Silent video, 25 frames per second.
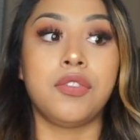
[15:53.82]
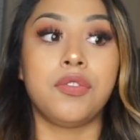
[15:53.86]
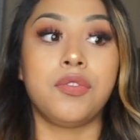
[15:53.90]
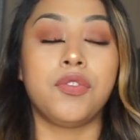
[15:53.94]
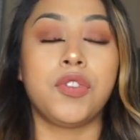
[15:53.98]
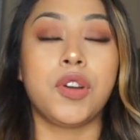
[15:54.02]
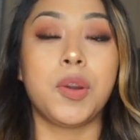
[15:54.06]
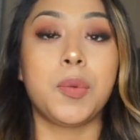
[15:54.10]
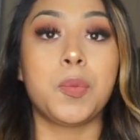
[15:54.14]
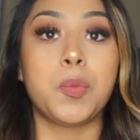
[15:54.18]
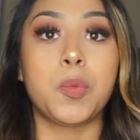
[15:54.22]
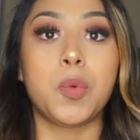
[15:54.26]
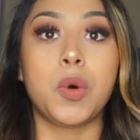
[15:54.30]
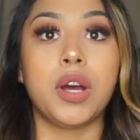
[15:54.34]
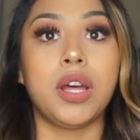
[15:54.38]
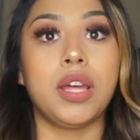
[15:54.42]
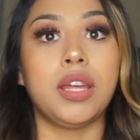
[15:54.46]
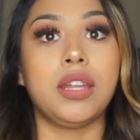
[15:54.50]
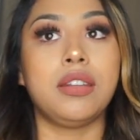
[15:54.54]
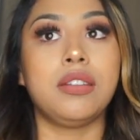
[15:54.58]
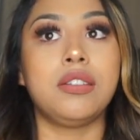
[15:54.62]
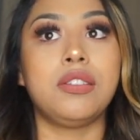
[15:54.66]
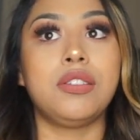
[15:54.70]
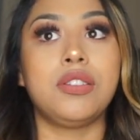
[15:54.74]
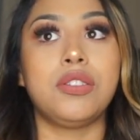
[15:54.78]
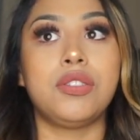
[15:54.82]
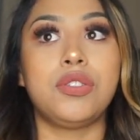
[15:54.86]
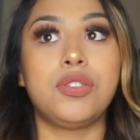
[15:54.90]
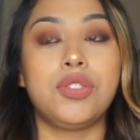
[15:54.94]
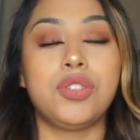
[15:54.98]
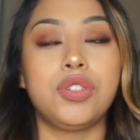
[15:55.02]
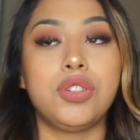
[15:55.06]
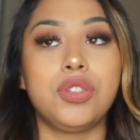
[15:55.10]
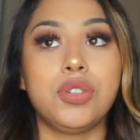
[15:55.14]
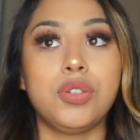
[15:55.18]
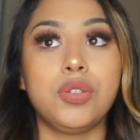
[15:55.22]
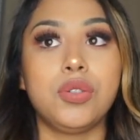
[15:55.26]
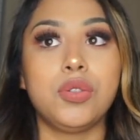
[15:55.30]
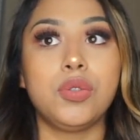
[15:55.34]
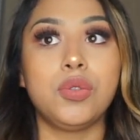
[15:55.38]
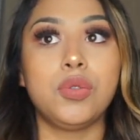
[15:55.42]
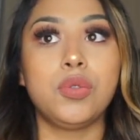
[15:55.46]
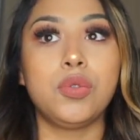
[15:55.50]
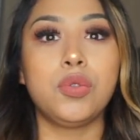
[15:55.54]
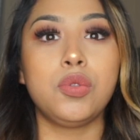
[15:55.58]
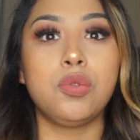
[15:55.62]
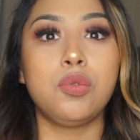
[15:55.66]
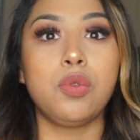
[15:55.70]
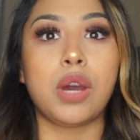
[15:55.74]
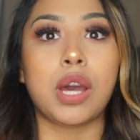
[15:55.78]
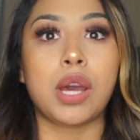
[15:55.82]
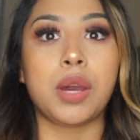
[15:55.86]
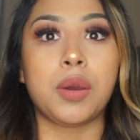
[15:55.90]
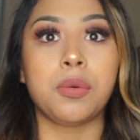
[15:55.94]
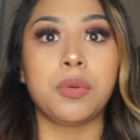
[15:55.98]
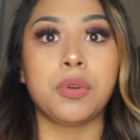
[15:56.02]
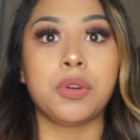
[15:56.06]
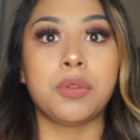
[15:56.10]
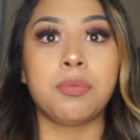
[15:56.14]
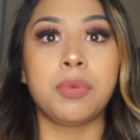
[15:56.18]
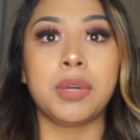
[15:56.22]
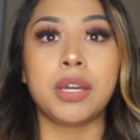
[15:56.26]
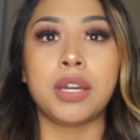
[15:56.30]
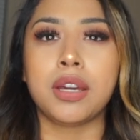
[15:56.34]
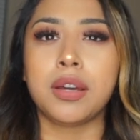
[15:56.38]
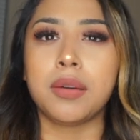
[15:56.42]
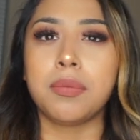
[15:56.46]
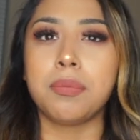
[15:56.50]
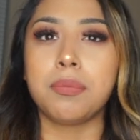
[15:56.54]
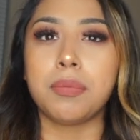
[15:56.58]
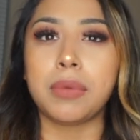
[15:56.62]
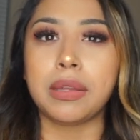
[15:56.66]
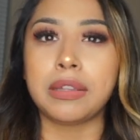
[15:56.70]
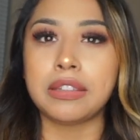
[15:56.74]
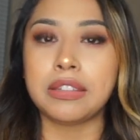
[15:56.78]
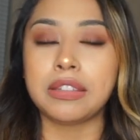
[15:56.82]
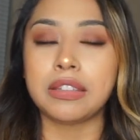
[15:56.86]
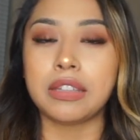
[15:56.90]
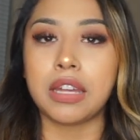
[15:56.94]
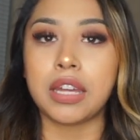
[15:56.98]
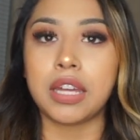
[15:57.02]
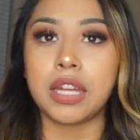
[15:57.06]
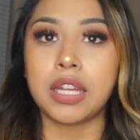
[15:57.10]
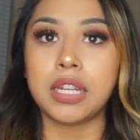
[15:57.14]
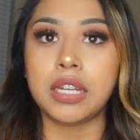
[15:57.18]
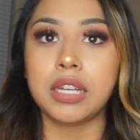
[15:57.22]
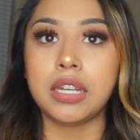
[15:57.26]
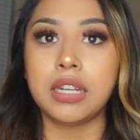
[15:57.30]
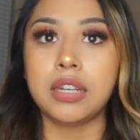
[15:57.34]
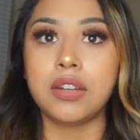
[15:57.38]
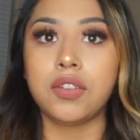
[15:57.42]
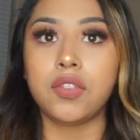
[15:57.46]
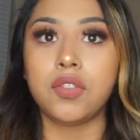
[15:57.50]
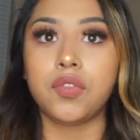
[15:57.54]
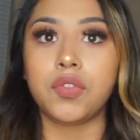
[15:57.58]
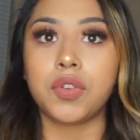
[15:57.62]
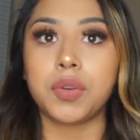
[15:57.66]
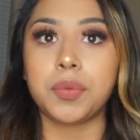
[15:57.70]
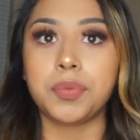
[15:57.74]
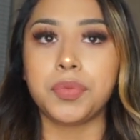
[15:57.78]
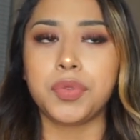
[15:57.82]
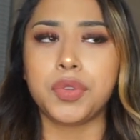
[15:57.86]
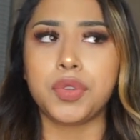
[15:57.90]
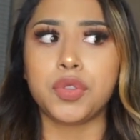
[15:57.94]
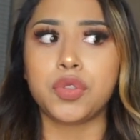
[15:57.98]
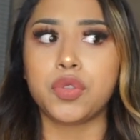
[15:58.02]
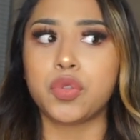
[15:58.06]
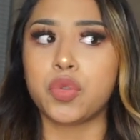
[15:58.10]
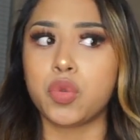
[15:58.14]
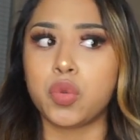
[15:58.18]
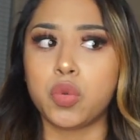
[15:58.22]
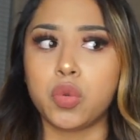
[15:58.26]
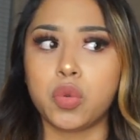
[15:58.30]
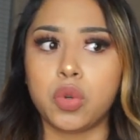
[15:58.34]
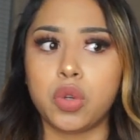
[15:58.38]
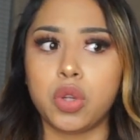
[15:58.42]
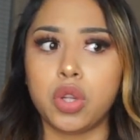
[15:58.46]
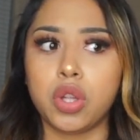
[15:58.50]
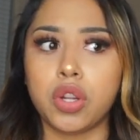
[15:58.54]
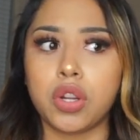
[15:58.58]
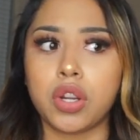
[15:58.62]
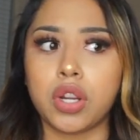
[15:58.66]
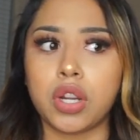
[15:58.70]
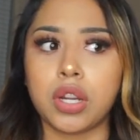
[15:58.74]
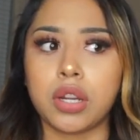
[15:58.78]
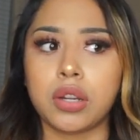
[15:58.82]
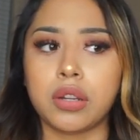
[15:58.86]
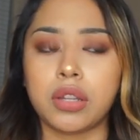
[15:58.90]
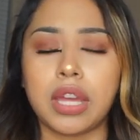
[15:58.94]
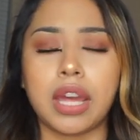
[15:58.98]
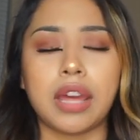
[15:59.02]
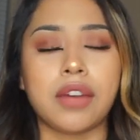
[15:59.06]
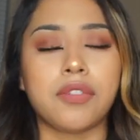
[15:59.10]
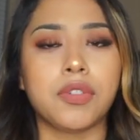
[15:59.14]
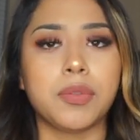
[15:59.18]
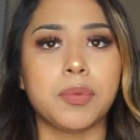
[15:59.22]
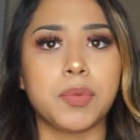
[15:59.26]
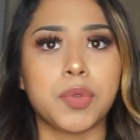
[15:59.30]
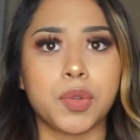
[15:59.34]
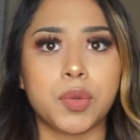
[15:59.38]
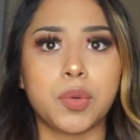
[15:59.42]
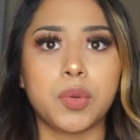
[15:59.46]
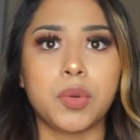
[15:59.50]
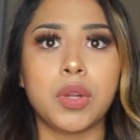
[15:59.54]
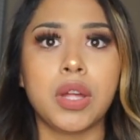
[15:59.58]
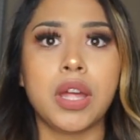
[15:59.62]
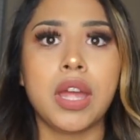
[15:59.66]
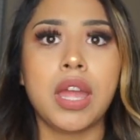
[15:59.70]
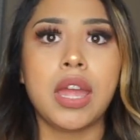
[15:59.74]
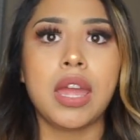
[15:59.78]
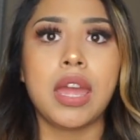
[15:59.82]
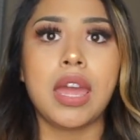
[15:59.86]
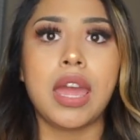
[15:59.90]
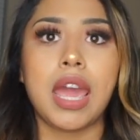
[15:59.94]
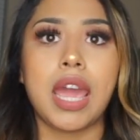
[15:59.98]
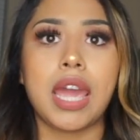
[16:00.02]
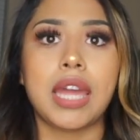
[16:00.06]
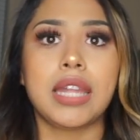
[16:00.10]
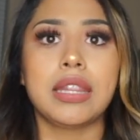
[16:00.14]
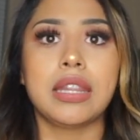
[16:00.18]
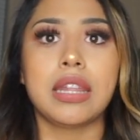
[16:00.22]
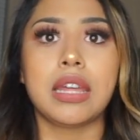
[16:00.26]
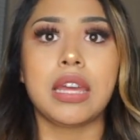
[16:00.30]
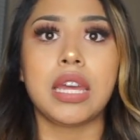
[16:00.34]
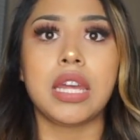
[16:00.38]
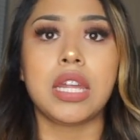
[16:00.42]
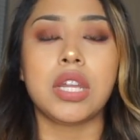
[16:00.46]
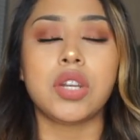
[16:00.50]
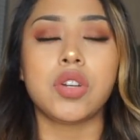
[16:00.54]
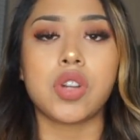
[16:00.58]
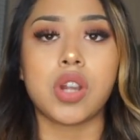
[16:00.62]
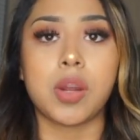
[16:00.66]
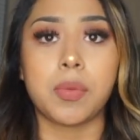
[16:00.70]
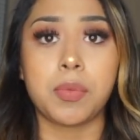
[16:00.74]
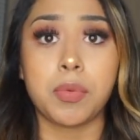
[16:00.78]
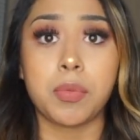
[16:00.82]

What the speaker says: From 1 to 2, I would pick up my son from school, and then drop